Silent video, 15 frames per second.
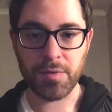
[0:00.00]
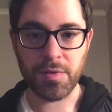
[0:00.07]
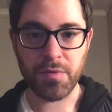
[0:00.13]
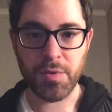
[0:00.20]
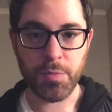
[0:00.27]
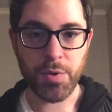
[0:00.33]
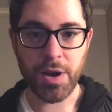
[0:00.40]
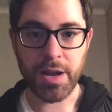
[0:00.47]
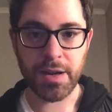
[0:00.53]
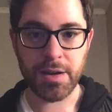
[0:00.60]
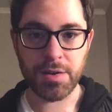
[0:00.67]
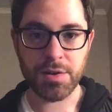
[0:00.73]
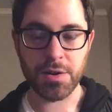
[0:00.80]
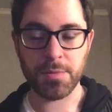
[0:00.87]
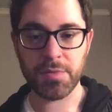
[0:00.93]
of the brain in
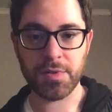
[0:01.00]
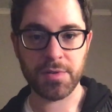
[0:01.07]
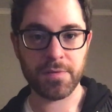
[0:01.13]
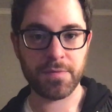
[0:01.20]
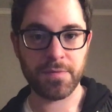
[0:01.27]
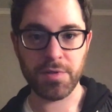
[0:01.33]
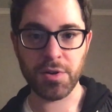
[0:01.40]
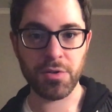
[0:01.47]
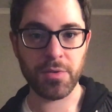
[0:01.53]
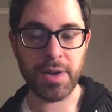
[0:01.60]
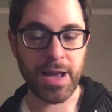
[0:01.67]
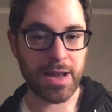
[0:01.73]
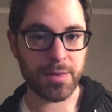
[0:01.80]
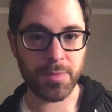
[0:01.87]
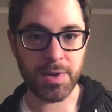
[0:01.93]
terms of
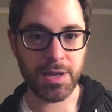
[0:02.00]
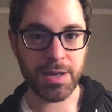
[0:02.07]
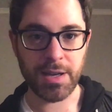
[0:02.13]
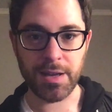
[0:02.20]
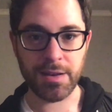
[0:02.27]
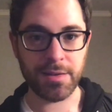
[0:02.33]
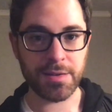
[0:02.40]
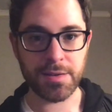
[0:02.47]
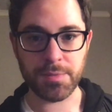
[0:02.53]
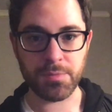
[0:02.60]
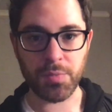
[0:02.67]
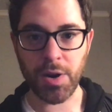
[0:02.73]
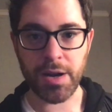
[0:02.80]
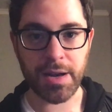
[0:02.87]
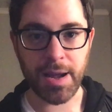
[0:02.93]
neuroanatomy and
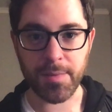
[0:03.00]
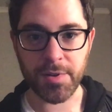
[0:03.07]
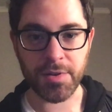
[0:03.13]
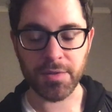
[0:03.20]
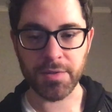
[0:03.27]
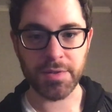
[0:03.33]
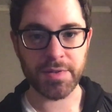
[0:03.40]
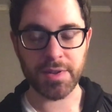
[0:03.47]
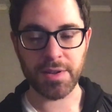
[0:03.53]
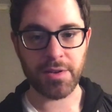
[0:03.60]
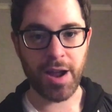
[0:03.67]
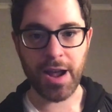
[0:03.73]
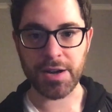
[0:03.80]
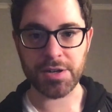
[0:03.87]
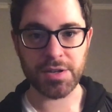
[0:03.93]
brain chemicals and their
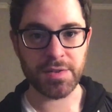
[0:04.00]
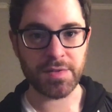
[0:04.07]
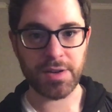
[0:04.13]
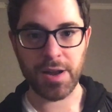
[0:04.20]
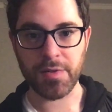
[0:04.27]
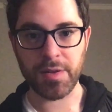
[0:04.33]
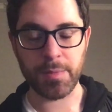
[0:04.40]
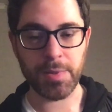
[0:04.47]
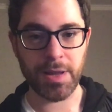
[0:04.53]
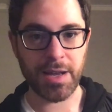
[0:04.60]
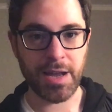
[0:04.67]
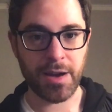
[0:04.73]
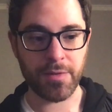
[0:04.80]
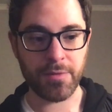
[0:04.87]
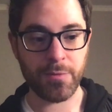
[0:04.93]
actions and how they play
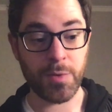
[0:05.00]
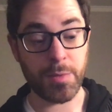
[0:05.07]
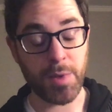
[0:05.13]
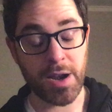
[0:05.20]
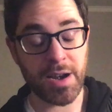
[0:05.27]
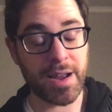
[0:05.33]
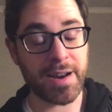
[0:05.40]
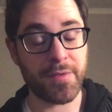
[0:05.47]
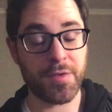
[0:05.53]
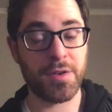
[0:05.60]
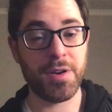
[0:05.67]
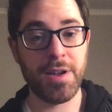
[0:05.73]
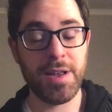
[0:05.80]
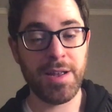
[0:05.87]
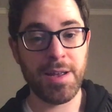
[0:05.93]
out. We might not ever
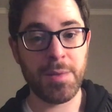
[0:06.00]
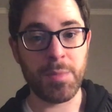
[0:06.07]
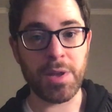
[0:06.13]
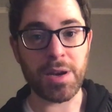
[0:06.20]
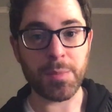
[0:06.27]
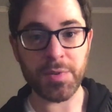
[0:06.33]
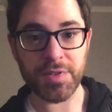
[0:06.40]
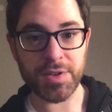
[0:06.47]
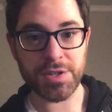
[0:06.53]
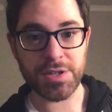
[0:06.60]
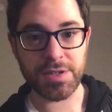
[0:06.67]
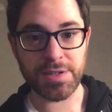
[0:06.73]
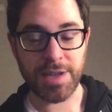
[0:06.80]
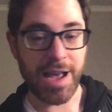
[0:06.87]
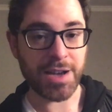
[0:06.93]
be in a position
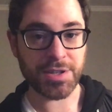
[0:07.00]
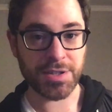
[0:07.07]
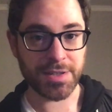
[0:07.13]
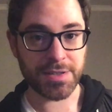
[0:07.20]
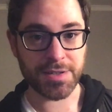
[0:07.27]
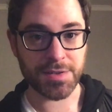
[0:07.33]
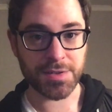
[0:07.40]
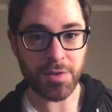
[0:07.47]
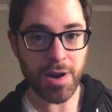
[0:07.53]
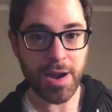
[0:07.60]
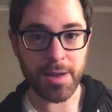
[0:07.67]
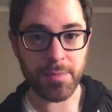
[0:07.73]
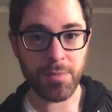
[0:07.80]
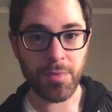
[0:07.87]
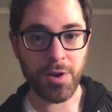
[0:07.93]
to actually
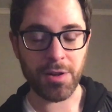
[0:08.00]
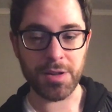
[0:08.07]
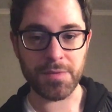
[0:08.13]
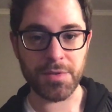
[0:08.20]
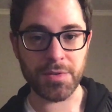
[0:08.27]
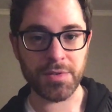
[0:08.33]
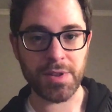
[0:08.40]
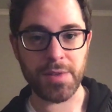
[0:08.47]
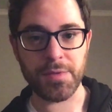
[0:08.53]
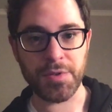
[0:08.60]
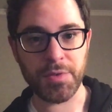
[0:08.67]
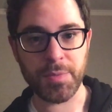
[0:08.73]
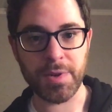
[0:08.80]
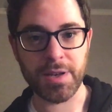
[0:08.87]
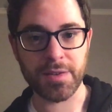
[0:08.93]
describe all of those
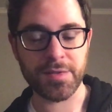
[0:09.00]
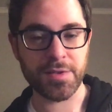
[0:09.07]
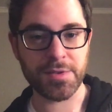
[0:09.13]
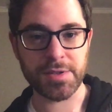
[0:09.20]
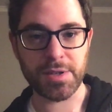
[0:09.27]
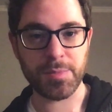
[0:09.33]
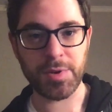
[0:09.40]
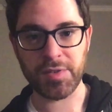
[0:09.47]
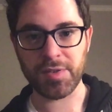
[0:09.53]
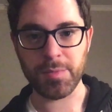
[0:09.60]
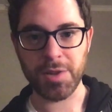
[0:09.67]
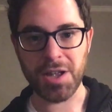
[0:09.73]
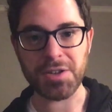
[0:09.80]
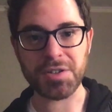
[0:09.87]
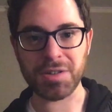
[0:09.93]
levels because there's an
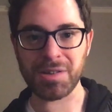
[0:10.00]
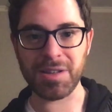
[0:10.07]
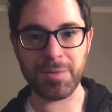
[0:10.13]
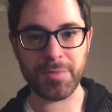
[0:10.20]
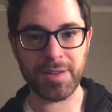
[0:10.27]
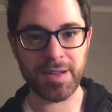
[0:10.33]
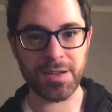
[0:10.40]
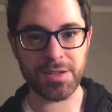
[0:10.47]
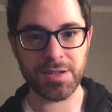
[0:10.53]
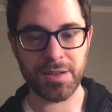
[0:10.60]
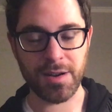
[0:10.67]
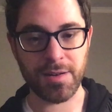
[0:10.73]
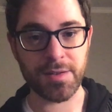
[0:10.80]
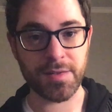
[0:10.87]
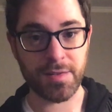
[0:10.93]
epistemological limitation
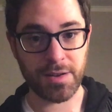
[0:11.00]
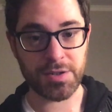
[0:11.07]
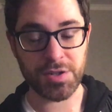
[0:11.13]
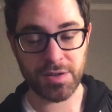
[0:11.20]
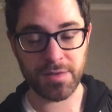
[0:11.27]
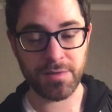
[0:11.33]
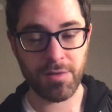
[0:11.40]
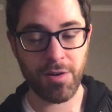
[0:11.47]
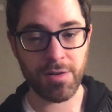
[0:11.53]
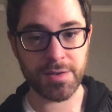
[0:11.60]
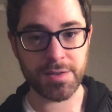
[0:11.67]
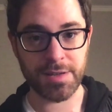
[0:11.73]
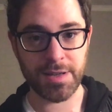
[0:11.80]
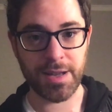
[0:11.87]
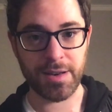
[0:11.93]
there. It's actually hard
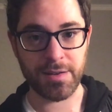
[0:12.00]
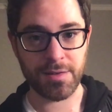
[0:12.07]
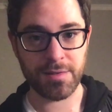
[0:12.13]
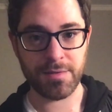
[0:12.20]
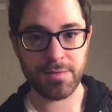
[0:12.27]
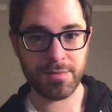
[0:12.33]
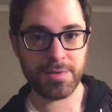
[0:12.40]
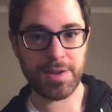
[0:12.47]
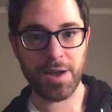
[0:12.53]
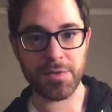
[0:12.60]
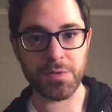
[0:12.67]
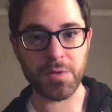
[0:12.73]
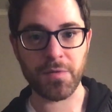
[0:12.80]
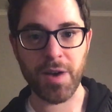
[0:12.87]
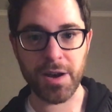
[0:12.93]
to get down
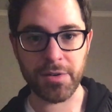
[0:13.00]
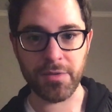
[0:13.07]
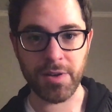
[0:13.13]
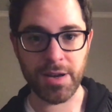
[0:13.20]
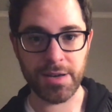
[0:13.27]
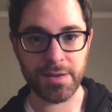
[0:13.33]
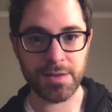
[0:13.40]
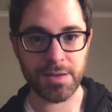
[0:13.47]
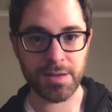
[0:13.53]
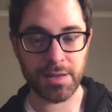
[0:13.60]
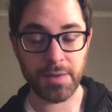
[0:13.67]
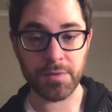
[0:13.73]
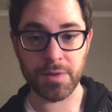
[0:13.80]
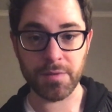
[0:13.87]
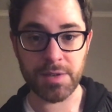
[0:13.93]
to a fine grained
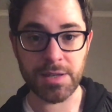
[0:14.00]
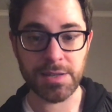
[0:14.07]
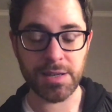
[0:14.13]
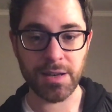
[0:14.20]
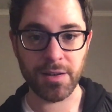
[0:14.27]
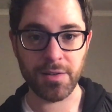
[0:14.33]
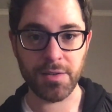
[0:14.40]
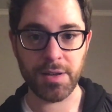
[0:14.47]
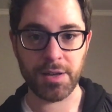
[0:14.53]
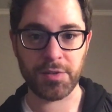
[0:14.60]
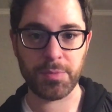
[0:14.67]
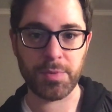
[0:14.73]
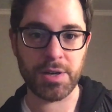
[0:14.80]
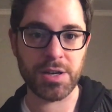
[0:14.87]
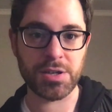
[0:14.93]
level of detail, the
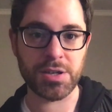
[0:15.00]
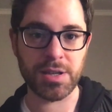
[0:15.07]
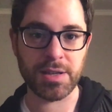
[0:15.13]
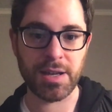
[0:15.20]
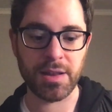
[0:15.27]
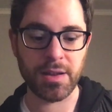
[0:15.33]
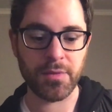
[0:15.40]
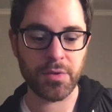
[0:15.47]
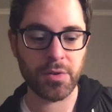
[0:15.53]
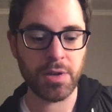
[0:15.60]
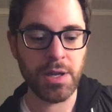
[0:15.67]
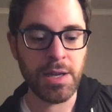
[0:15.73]
explanation at that level.